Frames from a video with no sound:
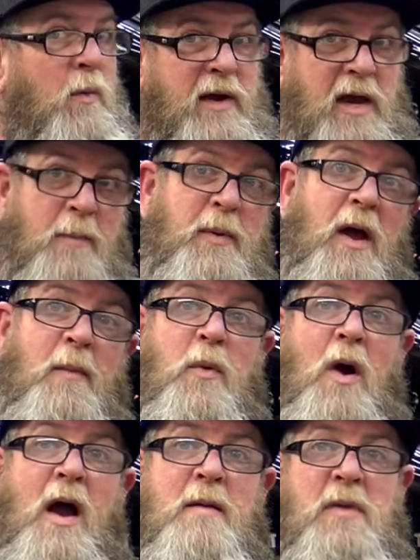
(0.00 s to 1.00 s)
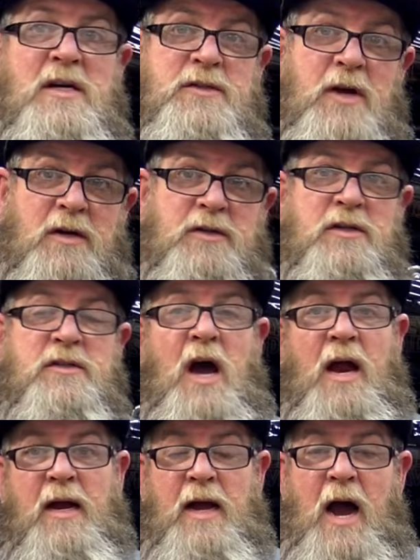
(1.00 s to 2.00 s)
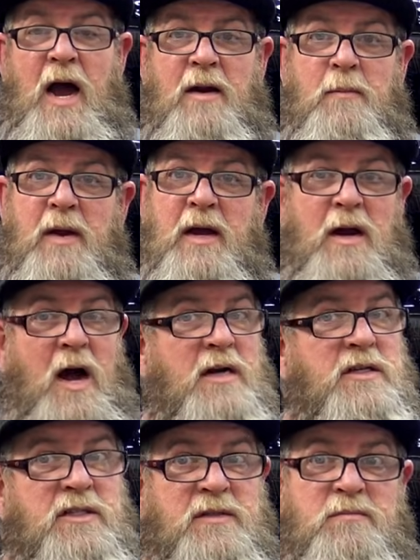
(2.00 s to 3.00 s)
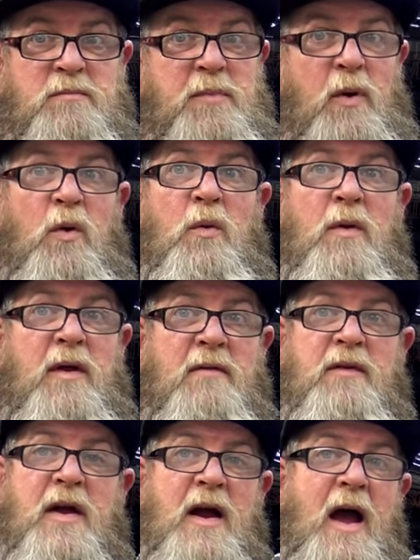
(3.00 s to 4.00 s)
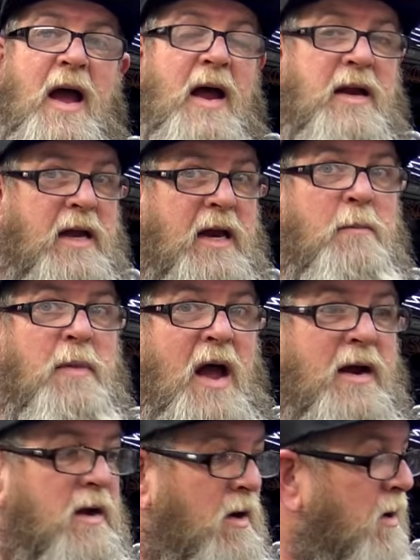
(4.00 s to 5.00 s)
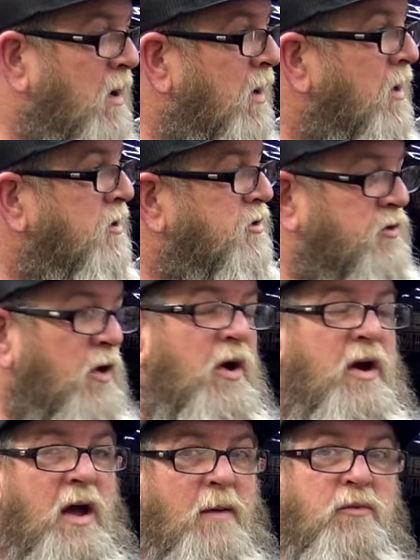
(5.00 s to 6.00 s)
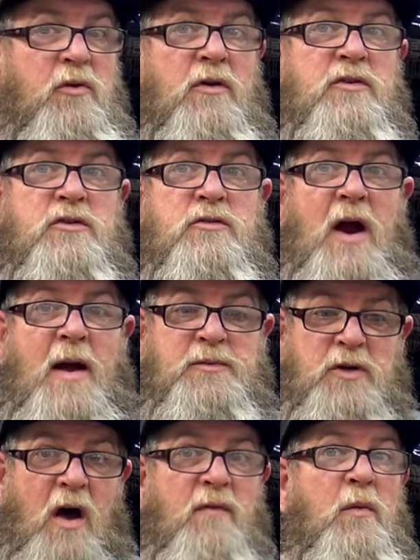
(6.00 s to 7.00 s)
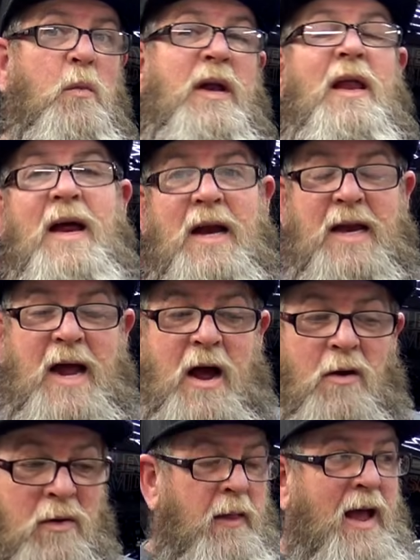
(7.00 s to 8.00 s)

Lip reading: we kept it upright. My son just kind of guided me, and I just pulled with everything I had to get it back here, stood it up, took the straps off, and we laid it down.